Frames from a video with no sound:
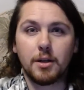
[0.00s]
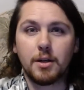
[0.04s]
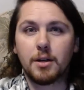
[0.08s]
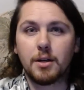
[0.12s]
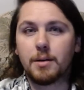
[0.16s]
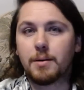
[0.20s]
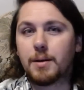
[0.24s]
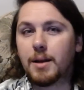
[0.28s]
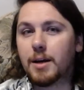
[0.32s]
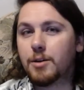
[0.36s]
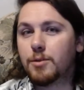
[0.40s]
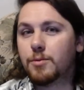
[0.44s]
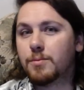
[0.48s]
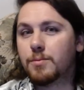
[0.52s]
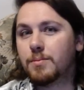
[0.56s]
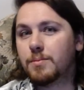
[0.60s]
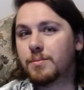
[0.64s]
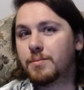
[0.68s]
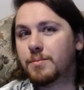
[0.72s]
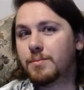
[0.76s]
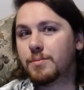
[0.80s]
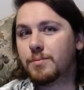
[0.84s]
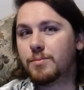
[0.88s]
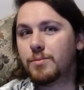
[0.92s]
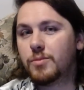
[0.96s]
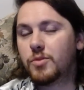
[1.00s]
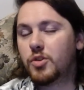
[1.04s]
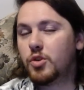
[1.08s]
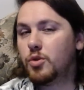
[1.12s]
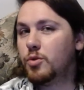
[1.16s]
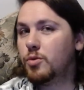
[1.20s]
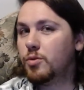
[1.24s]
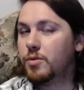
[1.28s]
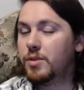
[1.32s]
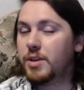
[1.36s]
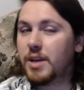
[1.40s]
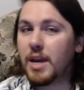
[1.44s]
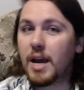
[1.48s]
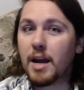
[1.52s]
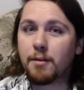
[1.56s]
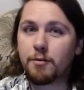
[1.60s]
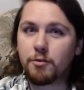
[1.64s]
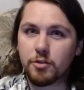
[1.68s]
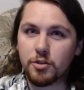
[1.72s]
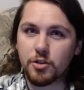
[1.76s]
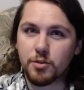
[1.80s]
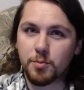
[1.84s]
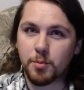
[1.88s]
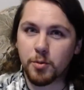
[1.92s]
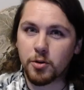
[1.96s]
Now, to the
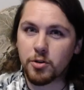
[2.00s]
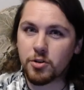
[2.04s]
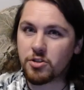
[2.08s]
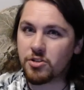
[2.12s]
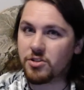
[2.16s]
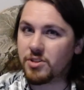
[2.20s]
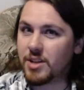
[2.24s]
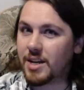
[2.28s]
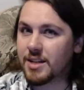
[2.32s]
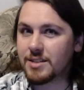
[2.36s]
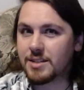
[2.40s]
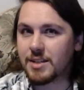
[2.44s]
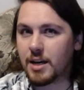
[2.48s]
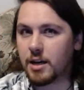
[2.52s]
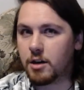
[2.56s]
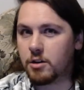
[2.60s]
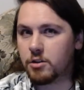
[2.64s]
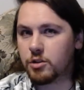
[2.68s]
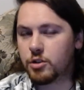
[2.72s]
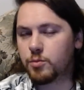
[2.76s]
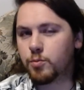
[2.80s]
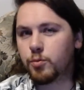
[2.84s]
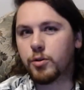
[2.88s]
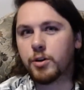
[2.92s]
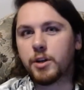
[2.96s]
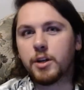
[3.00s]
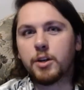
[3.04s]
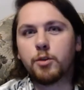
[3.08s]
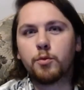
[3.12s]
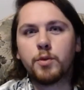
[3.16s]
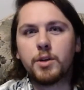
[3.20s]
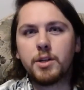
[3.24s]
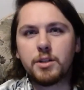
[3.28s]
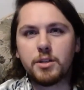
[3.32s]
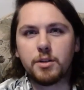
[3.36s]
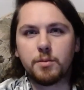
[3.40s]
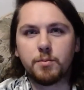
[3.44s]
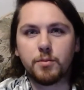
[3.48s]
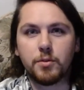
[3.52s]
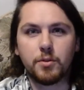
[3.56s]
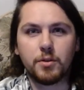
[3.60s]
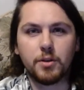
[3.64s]
average person, that sounds pretty reasonable,